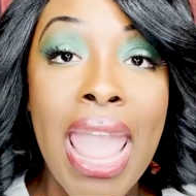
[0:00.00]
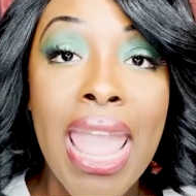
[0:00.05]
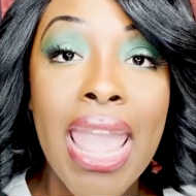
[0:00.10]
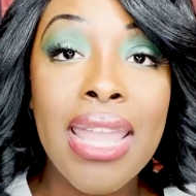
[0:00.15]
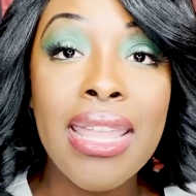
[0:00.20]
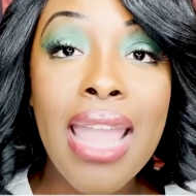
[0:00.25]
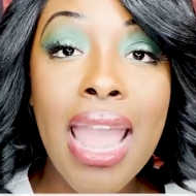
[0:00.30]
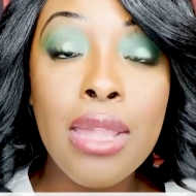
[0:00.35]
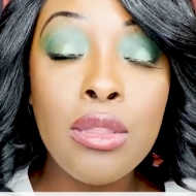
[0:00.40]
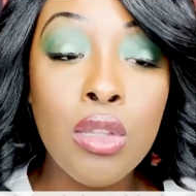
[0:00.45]

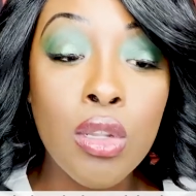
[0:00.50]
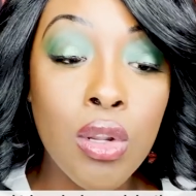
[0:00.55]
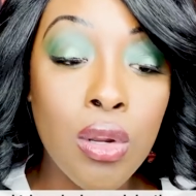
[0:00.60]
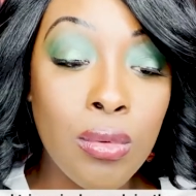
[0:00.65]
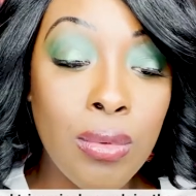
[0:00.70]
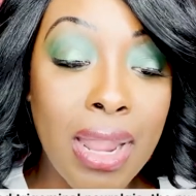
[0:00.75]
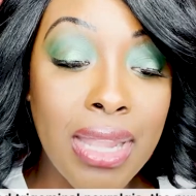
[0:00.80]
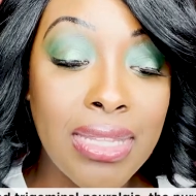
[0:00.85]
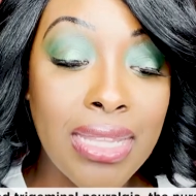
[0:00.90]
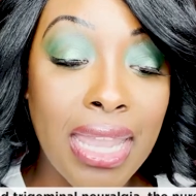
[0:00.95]
And guys, the
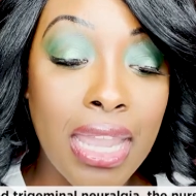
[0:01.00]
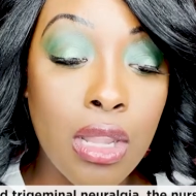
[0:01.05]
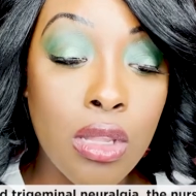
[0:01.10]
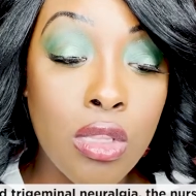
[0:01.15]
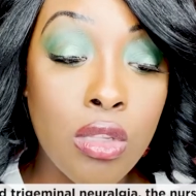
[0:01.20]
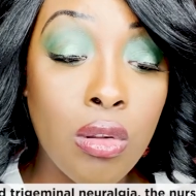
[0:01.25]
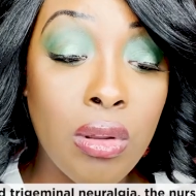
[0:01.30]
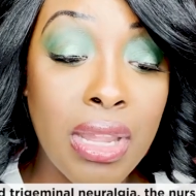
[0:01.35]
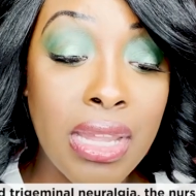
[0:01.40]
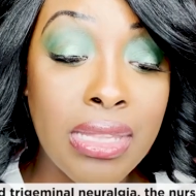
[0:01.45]
correct
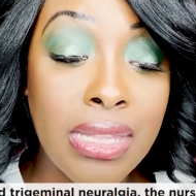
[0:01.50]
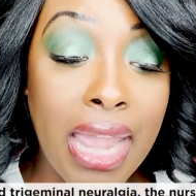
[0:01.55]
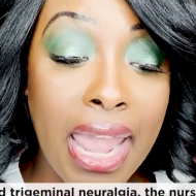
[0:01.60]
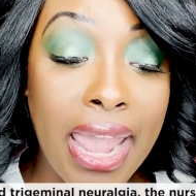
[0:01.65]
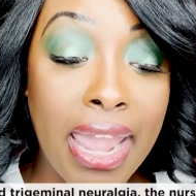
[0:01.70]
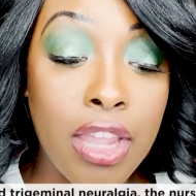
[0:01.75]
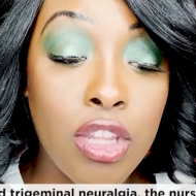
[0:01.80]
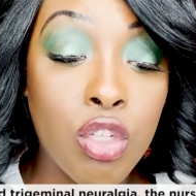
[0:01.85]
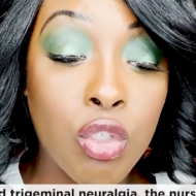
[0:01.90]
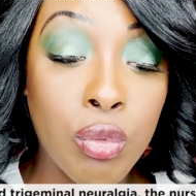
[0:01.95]
answer is
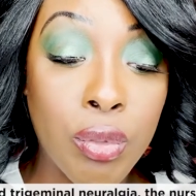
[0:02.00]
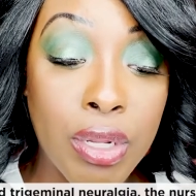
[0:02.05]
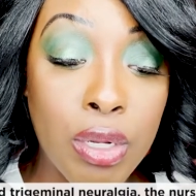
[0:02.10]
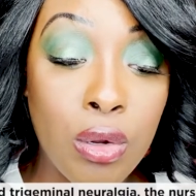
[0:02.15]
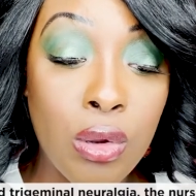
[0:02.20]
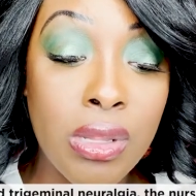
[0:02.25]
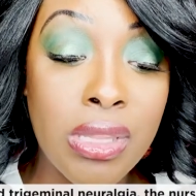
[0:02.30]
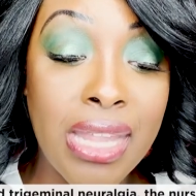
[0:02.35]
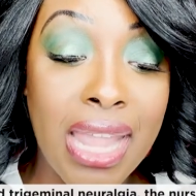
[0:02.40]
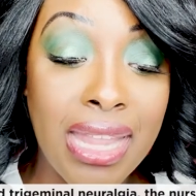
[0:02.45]
A,
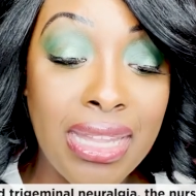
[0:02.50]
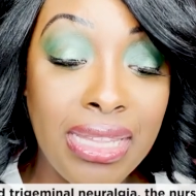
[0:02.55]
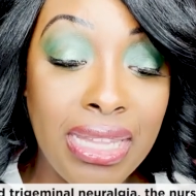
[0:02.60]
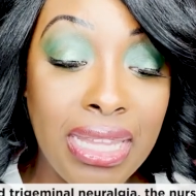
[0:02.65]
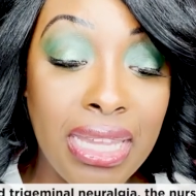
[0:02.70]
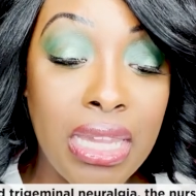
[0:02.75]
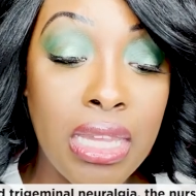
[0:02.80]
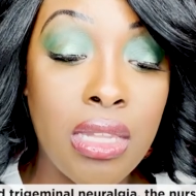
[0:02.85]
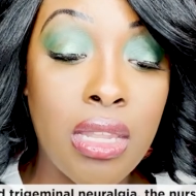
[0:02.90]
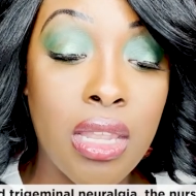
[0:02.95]
triggers that
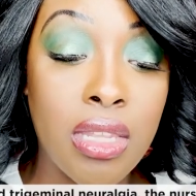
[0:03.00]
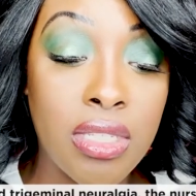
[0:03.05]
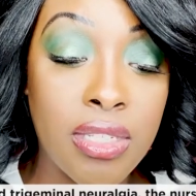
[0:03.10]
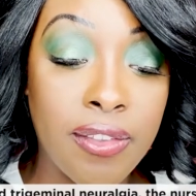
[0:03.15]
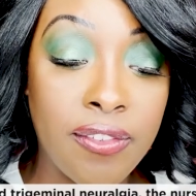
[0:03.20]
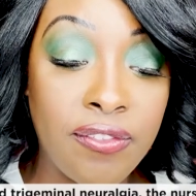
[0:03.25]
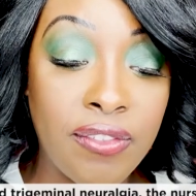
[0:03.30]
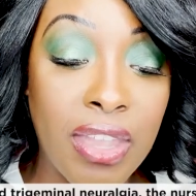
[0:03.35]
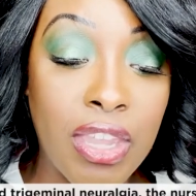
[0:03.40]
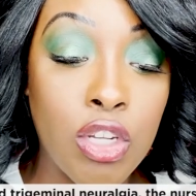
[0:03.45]
lead
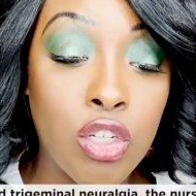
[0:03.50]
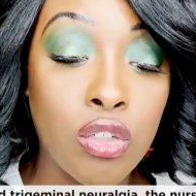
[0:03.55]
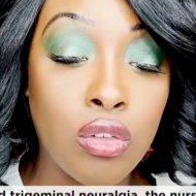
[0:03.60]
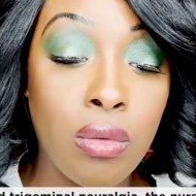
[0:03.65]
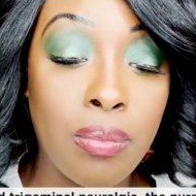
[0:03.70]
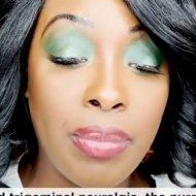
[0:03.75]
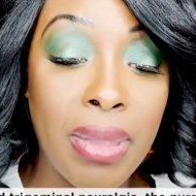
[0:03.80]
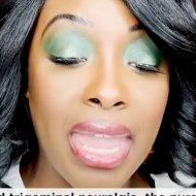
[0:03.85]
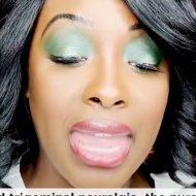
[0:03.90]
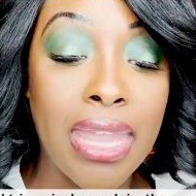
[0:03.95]
to
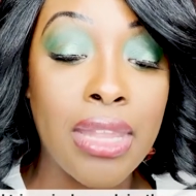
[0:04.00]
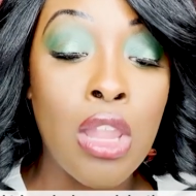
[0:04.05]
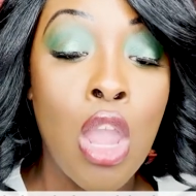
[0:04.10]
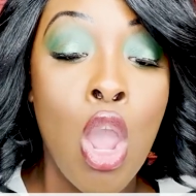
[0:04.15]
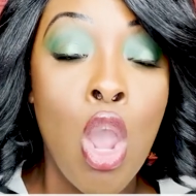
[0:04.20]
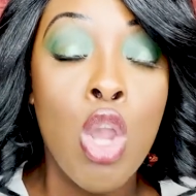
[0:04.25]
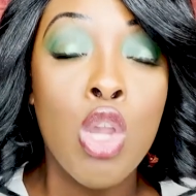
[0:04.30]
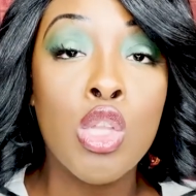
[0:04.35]
facial pain.